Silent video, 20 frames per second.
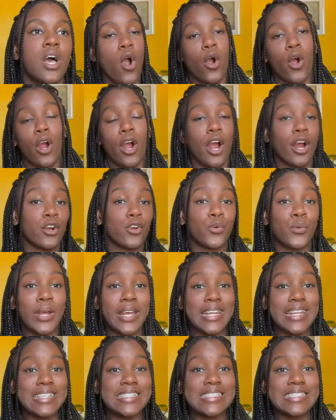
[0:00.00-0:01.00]
or our
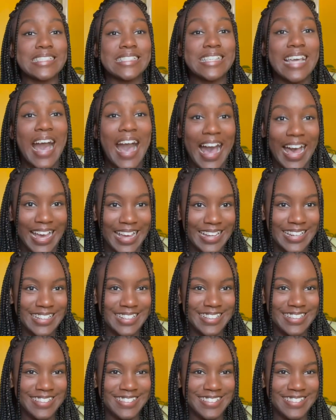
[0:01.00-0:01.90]
greatest guide,